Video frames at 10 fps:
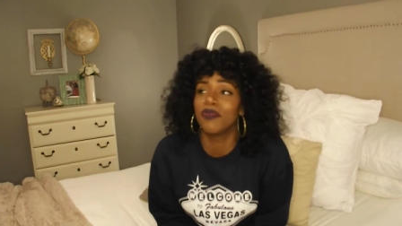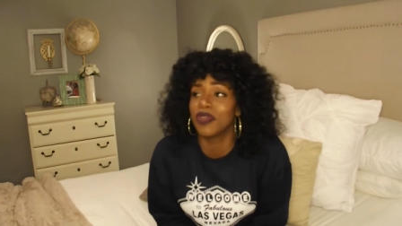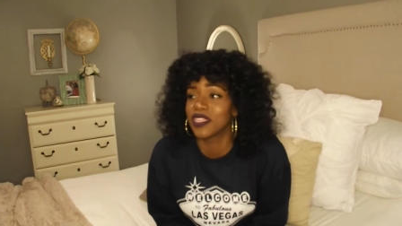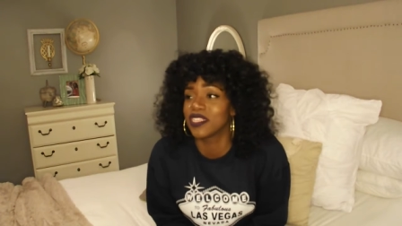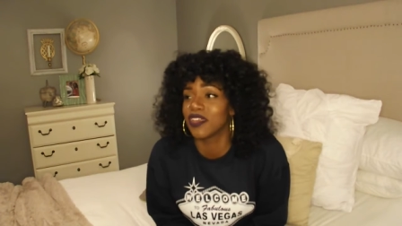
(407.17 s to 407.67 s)

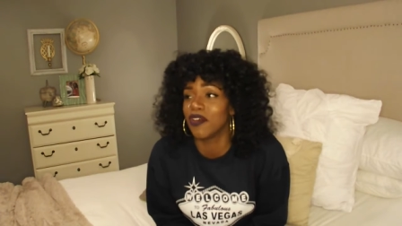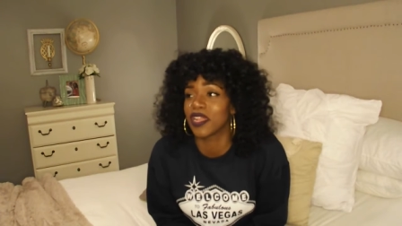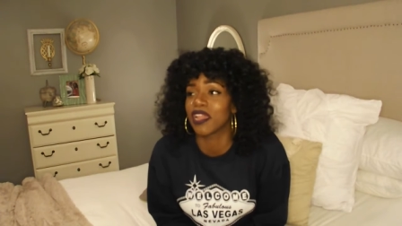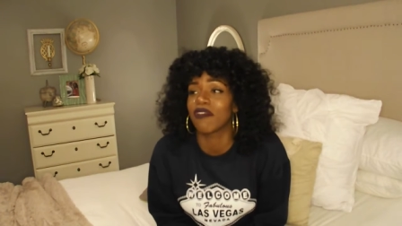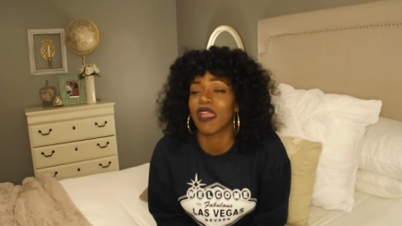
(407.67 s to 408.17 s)
wanted to go in
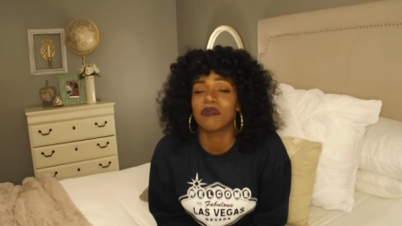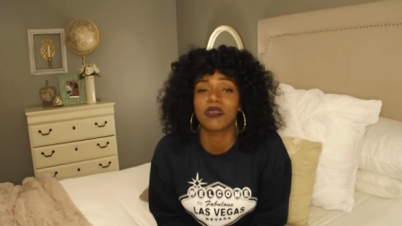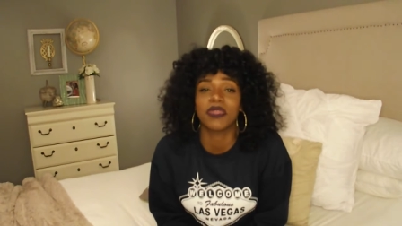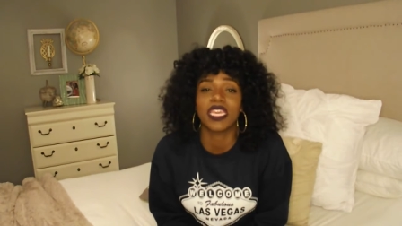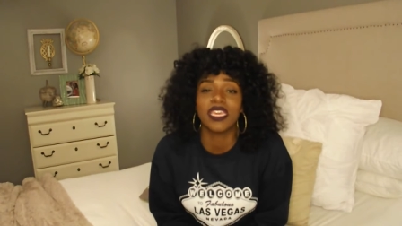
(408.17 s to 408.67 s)
there and grab
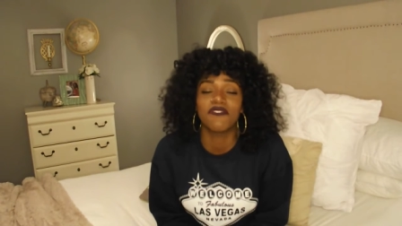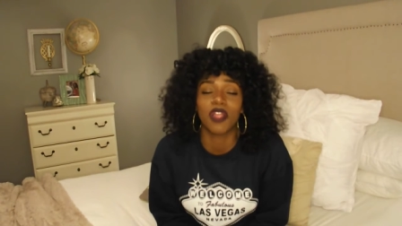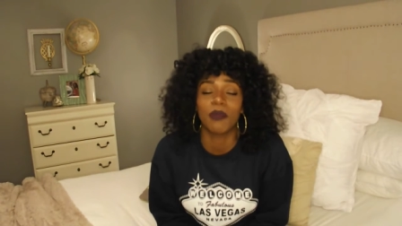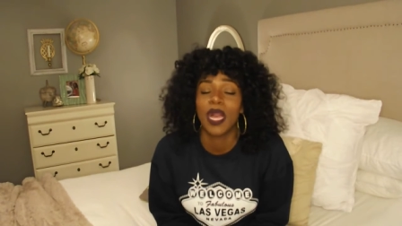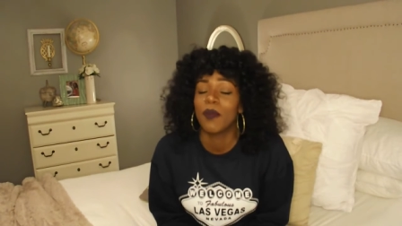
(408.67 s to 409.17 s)
something to eat
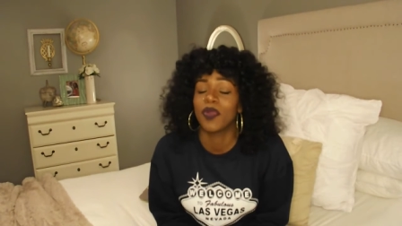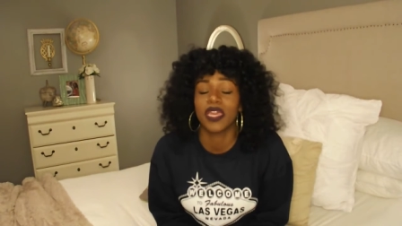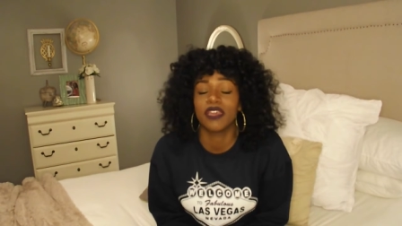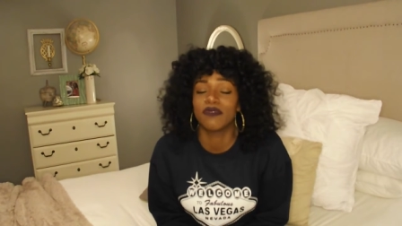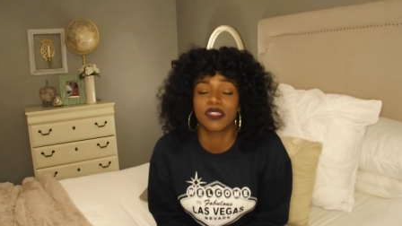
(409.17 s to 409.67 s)
from, but
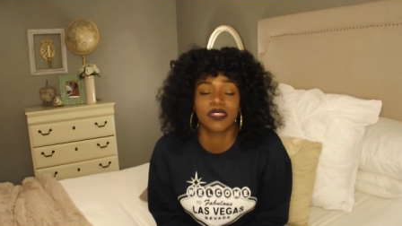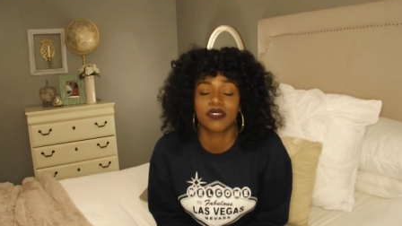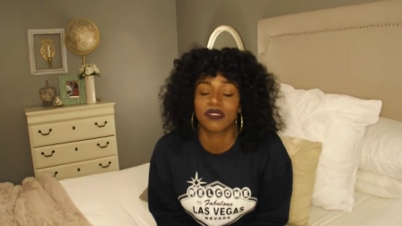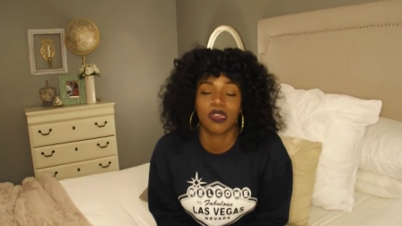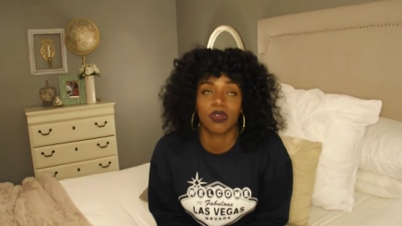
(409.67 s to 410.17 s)
it was
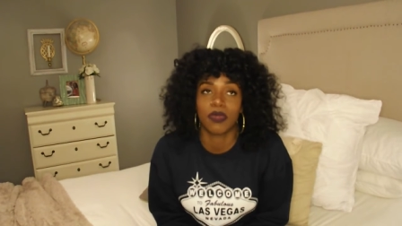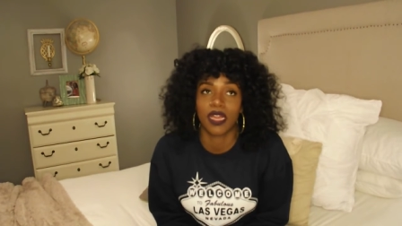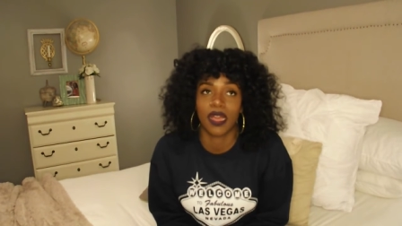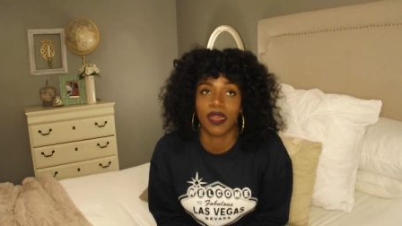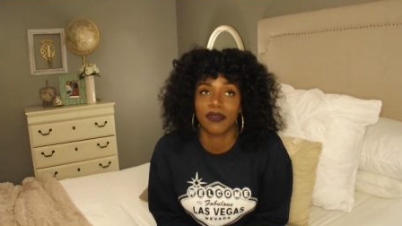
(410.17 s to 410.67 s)
just, oh my
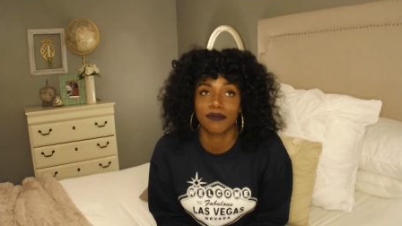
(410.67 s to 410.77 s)
god,